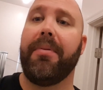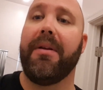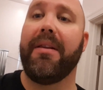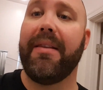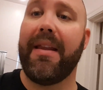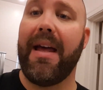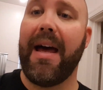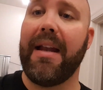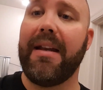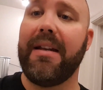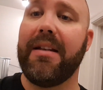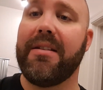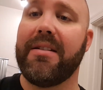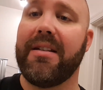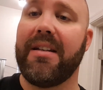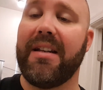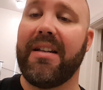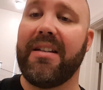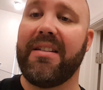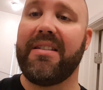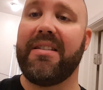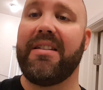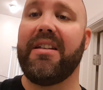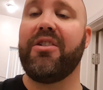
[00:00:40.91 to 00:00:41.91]
and that is an
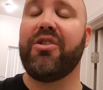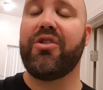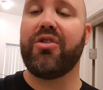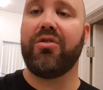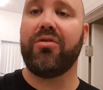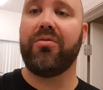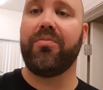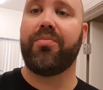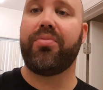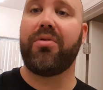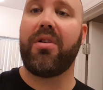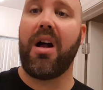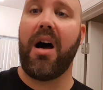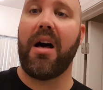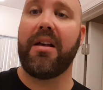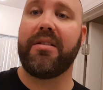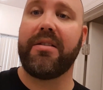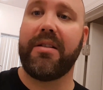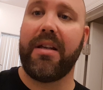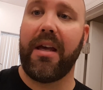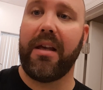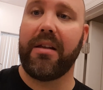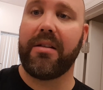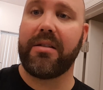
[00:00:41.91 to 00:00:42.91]
essential
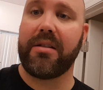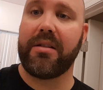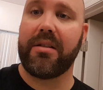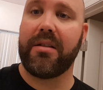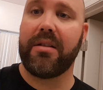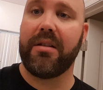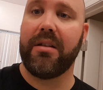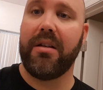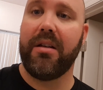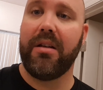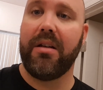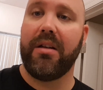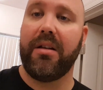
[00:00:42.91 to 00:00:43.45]
process.